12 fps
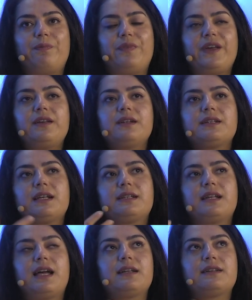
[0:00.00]
data sets
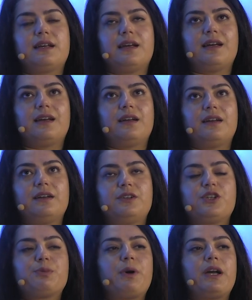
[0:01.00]
that
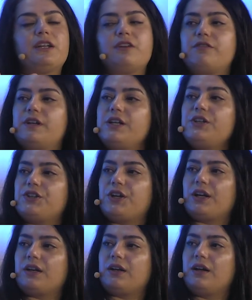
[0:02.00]
just by
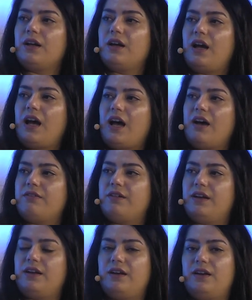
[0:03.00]
definition have
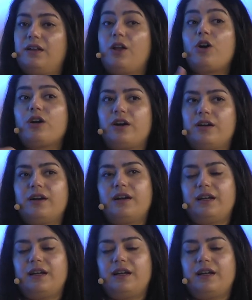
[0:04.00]
a longer,